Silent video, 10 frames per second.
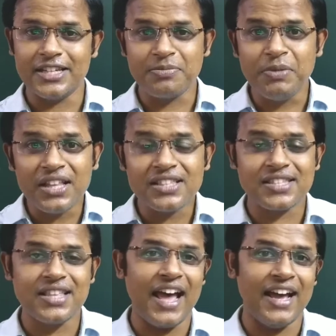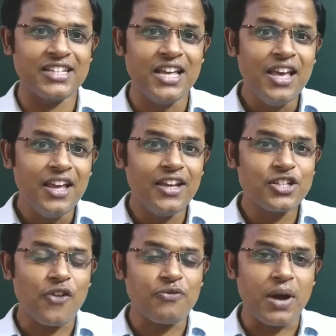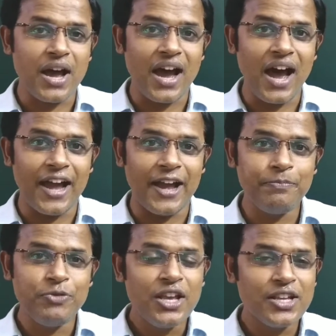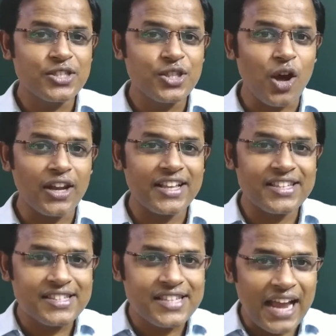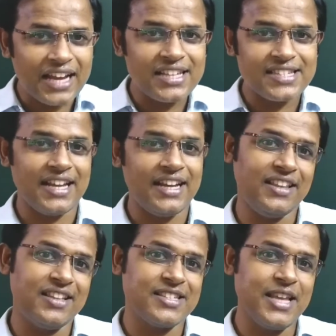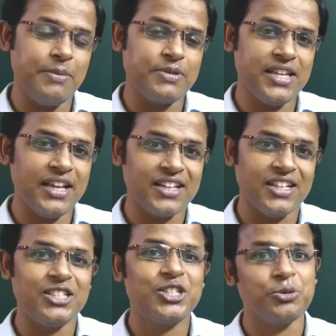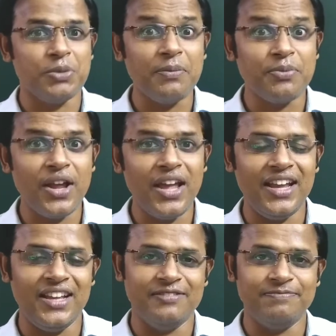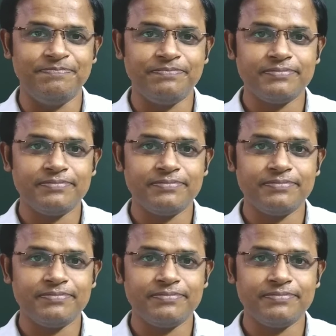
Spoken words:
It means that each of my eye is not exactly sending the same signal to my brain.